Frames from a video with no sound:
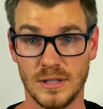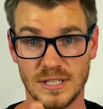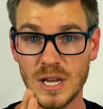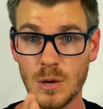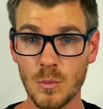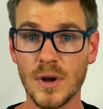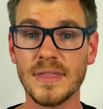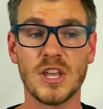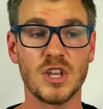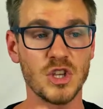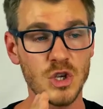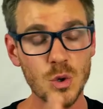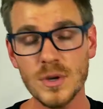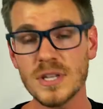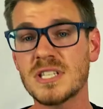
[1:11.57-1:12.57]
someone that
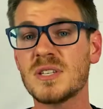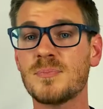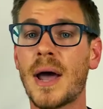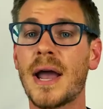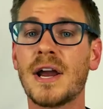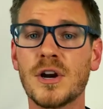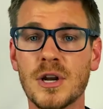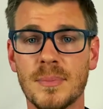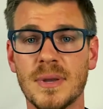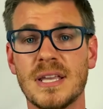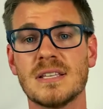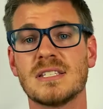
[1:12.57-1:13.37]
you aspire to be,